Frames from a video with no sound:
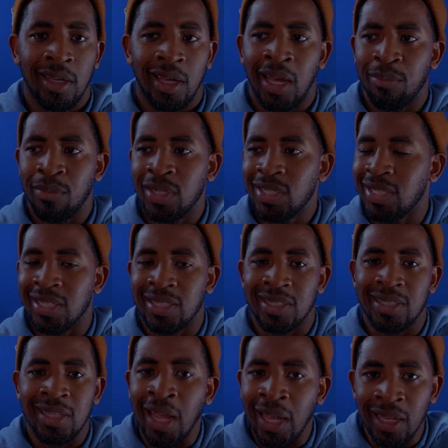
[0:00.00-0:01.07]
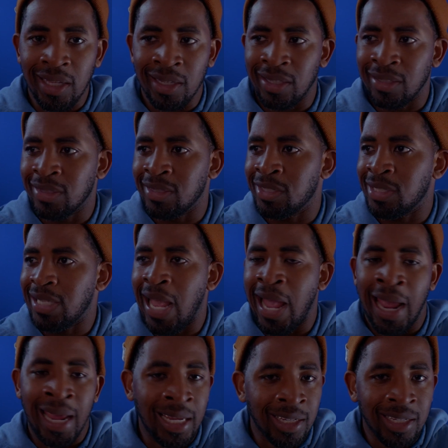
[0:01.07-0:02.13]
and Michigan State
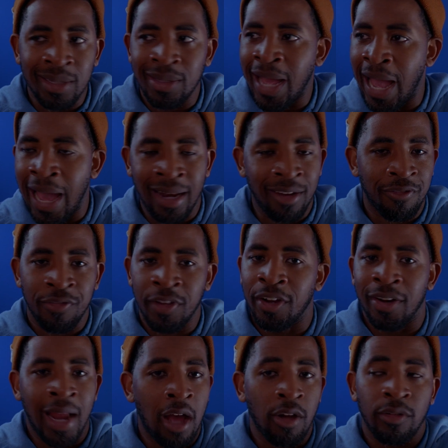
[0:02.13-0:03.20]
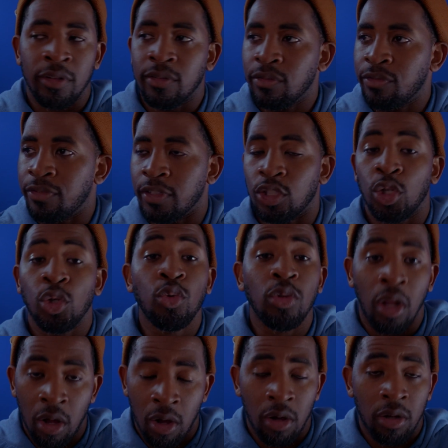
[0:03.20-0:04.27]
ain't had it figured out for too
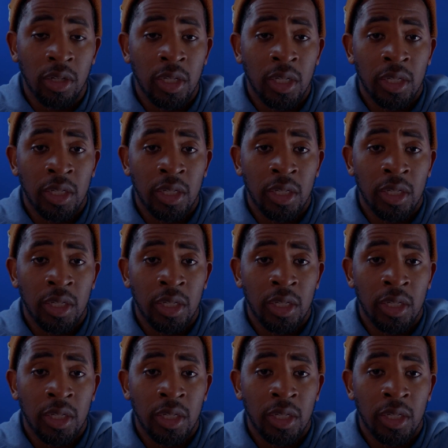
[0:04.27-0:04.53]
long,